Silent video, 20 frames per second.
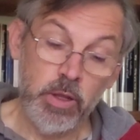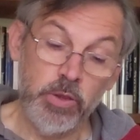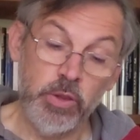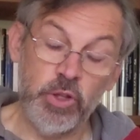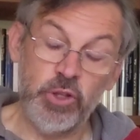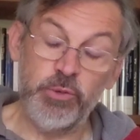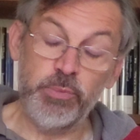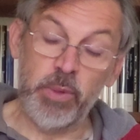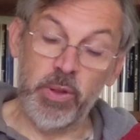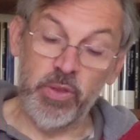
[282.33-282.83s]

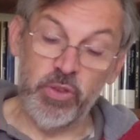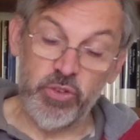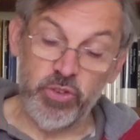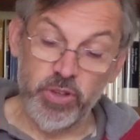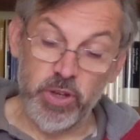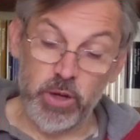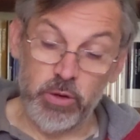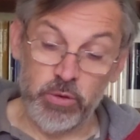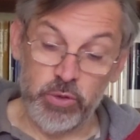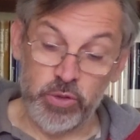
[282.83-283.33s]
This month's
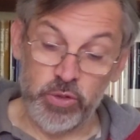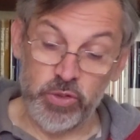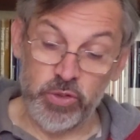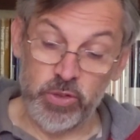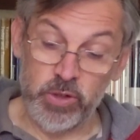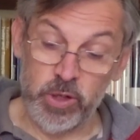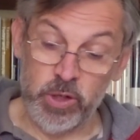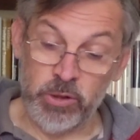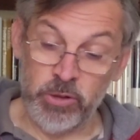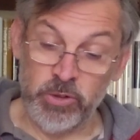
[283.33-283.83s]

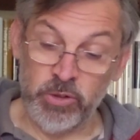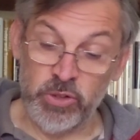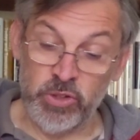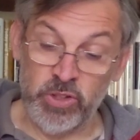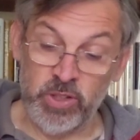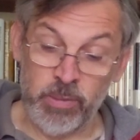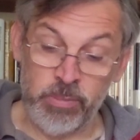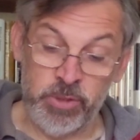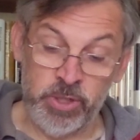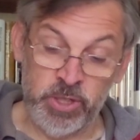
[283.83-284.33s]
notes are on the
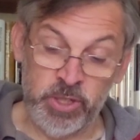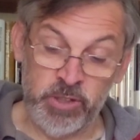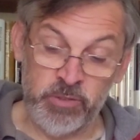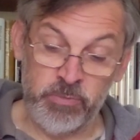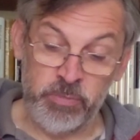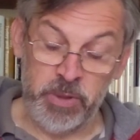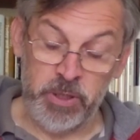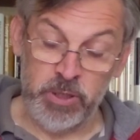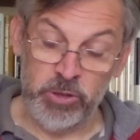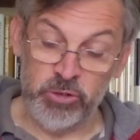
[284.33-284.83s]
subject
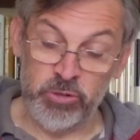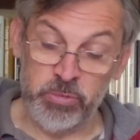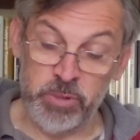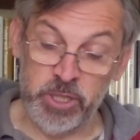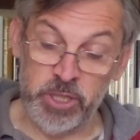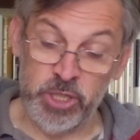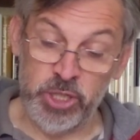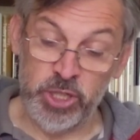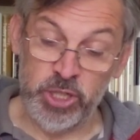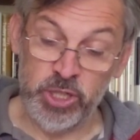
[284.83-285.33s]
of
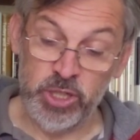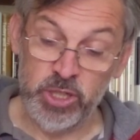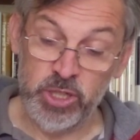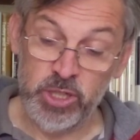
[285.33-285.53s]
pilgrimage,